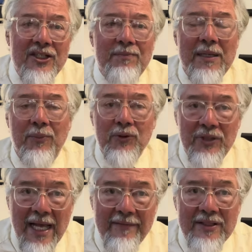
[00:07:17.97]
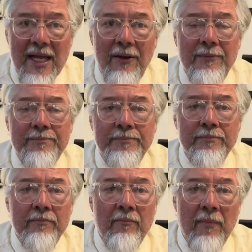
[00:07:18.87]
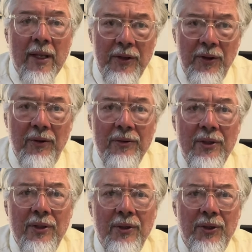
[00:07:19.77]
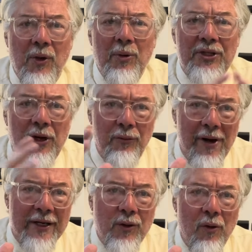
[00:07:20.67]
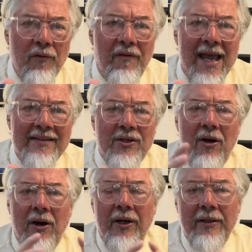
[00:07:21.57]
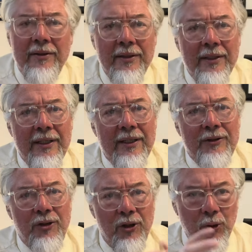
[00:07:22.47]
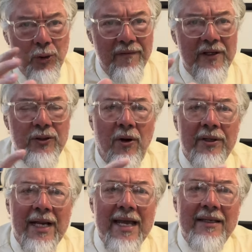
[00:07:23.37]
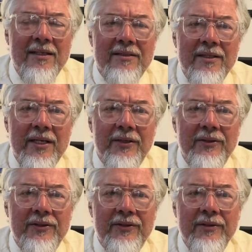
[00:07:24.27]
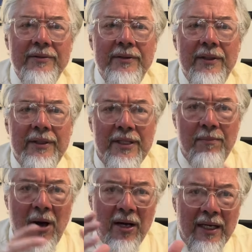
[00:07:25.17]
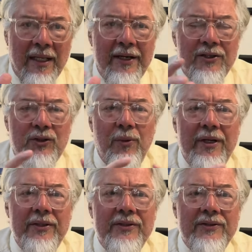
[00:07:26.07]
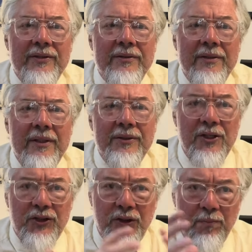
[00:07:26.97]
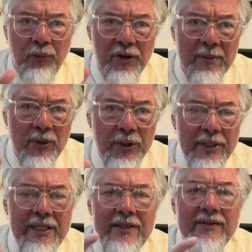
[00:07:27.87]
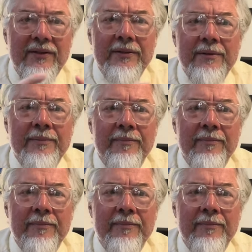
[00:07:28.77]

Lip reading: these people's lifestyle, you know, with their red gold fast car, their Louis Vuitton Nike sneakers, the Montclair sweaters, their Supreme hoodies,